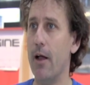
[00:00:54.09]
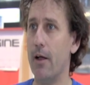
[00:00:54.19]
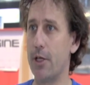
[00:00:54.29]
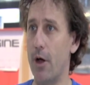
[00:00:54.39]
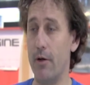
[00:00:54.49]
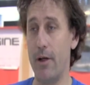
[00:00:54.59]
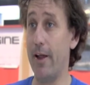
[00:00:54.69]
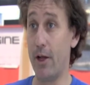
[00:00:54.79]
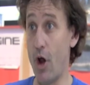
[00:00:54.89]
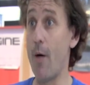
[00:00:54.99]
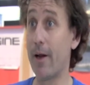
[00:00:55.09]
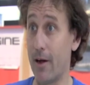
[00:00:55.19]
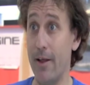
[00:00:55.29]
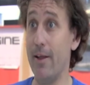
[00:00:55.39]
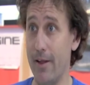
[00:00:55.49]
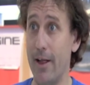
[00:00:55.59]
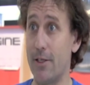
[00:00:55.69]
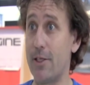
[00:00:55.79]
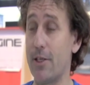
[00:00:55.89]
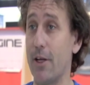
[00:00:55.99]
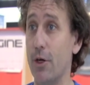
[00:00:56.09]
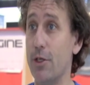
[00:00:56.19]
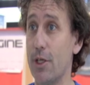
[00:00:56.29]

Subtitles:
So economically, it's a good